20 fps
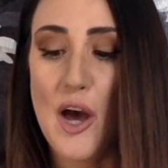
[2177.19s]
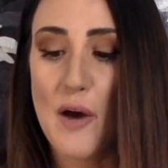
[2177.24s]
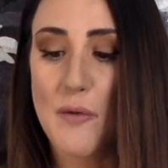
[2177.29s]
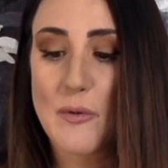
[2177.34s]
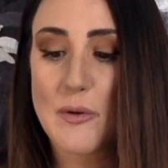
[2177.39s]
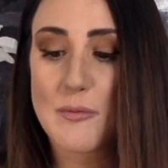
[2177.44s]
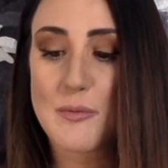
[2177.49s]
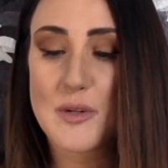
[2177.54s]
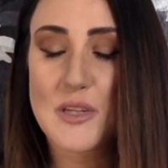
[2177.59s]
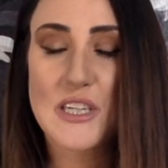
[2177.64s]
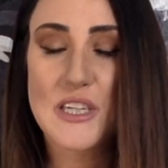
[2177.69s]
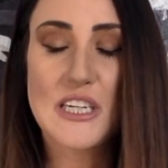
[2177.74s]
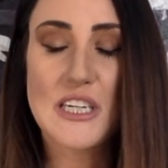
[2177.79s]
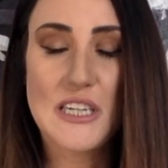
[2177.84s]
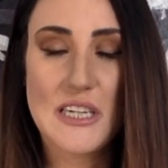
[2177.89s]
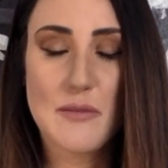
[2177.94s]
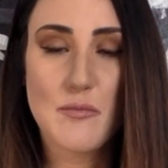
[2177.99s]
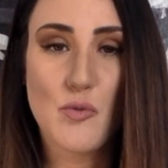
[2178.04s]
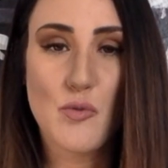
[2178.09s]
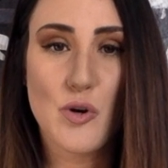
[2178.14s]
We really
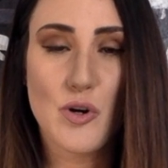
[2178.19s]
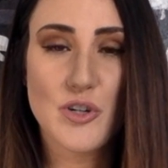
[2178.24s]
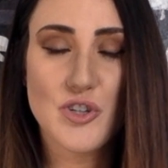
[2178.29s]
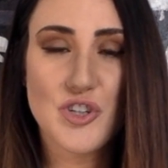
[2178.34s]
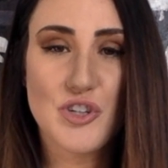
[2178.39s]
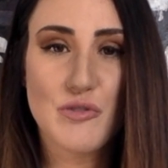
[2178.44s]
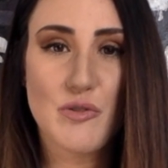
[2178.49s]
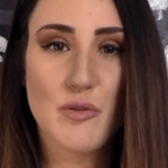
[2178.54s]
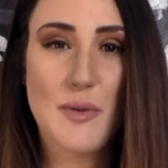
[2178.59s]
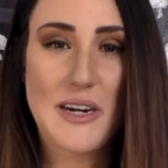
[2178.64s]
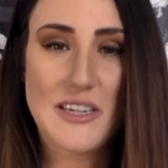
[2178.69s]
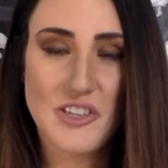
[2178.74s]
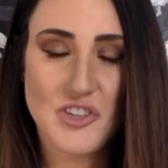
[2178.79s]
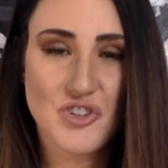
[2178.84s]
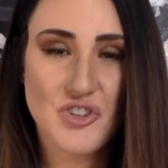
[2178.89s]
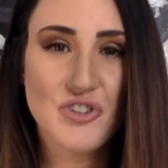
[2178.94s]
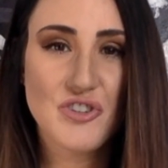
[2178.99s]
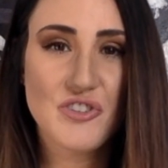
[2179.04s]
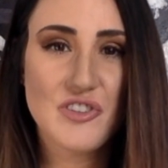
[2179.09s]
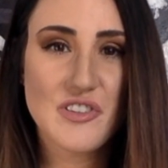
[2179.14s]
need more general
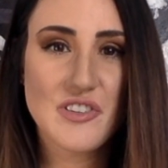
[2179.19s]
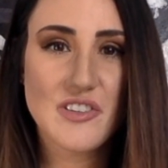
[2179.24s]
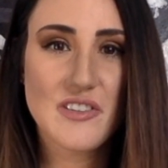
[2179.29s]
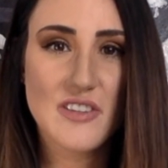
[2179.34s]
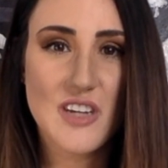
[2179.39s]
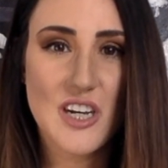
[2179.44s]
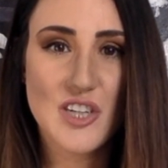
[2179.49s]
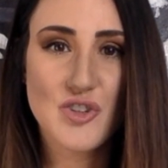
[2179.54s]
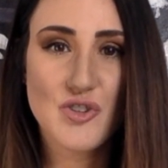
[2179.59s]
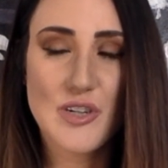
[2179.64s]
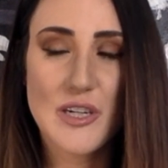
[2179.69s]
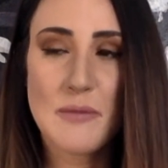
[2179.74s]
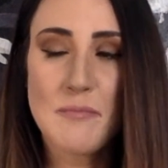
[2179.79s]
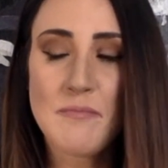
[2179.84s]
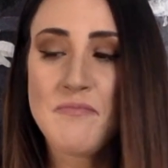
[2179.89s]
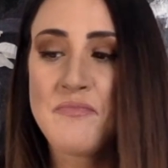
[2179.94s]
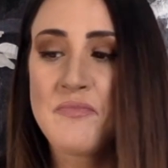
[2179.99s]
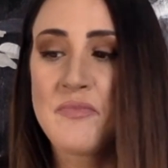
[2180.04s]
practitioners in this country.